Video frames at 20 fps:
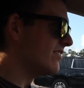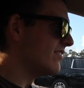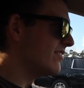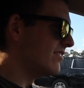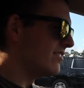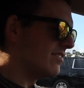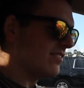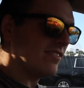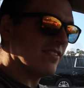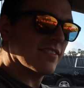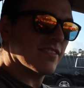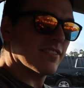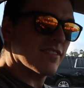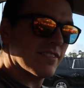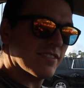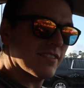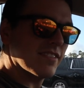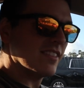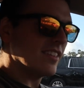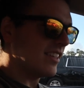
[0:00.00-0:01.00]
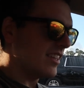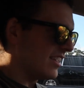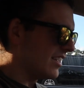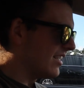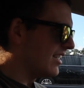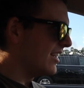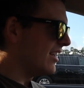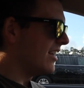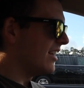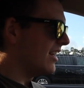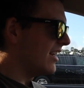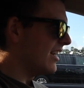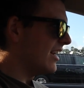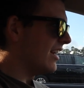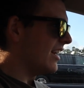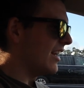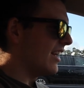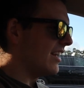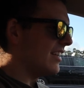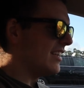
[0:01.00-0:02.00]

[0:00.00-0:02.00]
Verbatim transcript: come on back tomorrow.